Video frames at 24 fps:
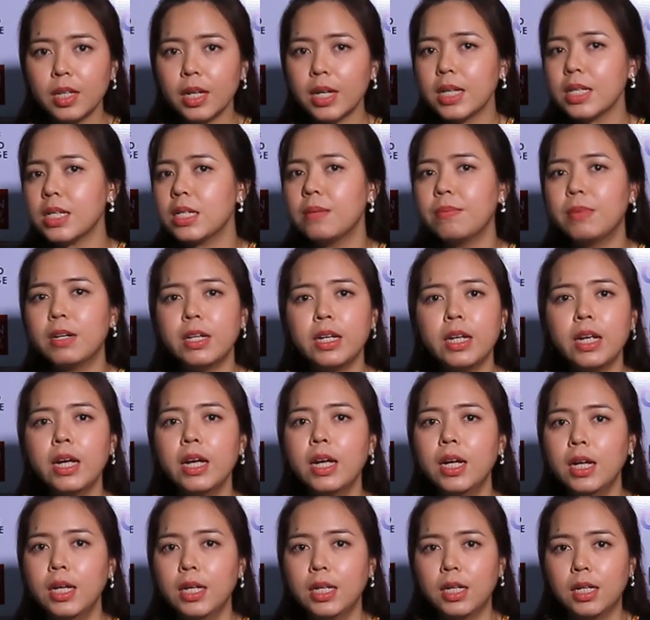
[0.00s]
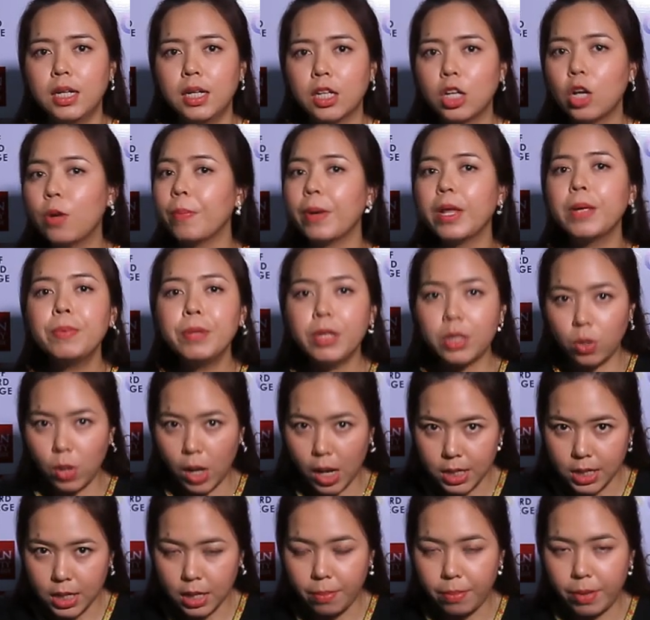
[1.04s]
Customer ne complaint to
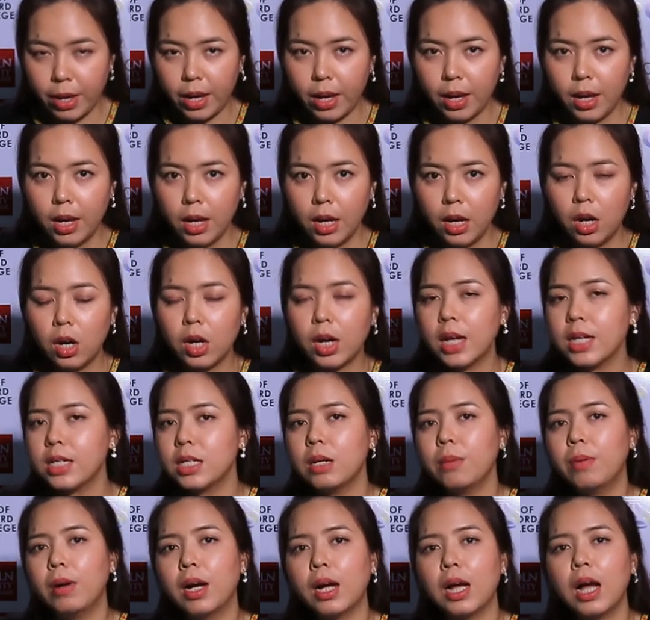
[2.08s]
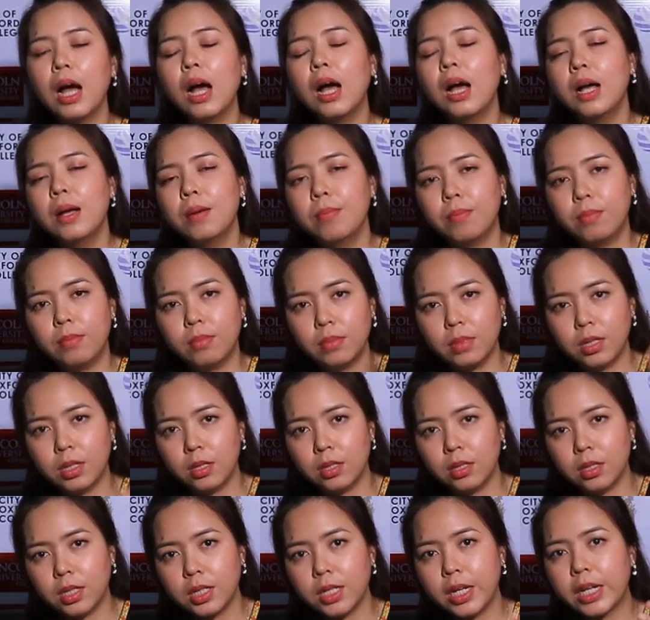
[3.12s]
Azime. A customer got
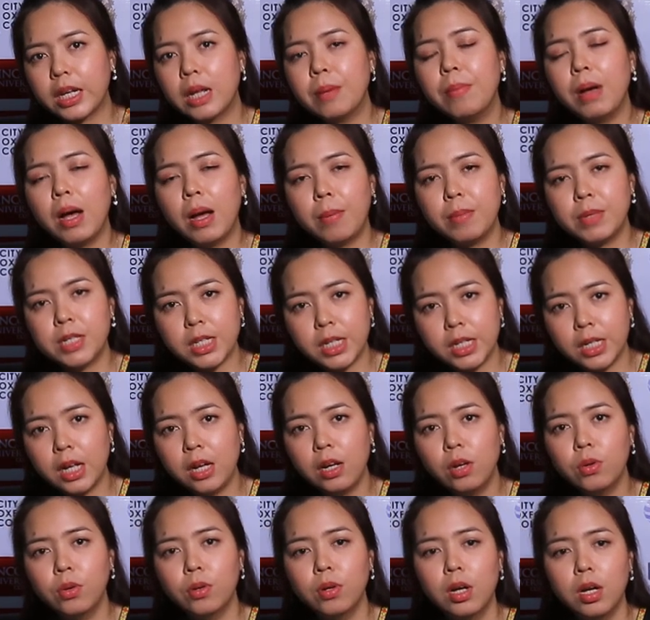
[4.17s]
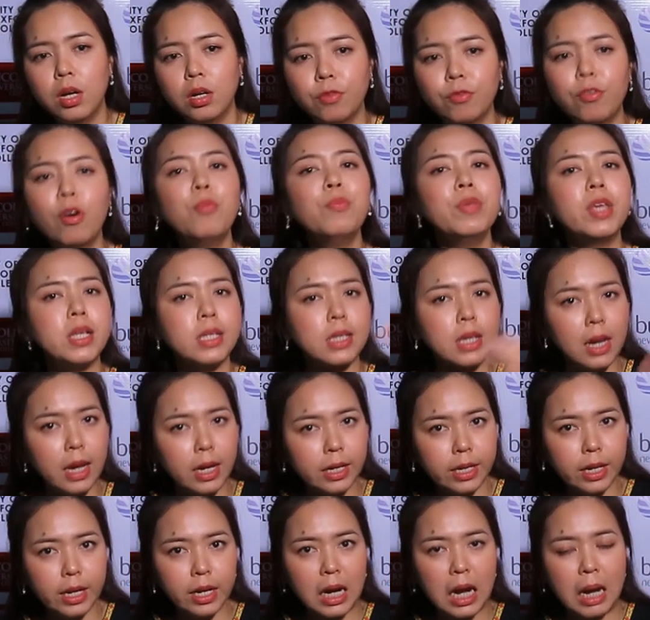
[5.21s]
set a mamma in a loop, forms and
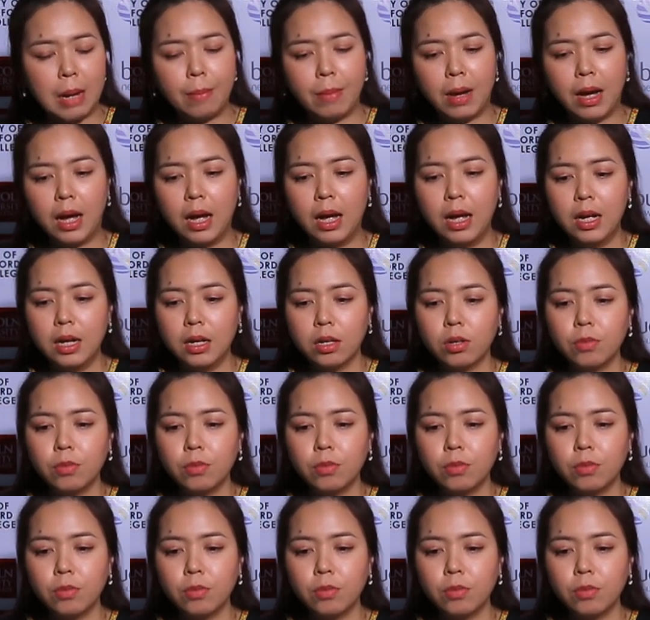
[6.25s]
select a karma.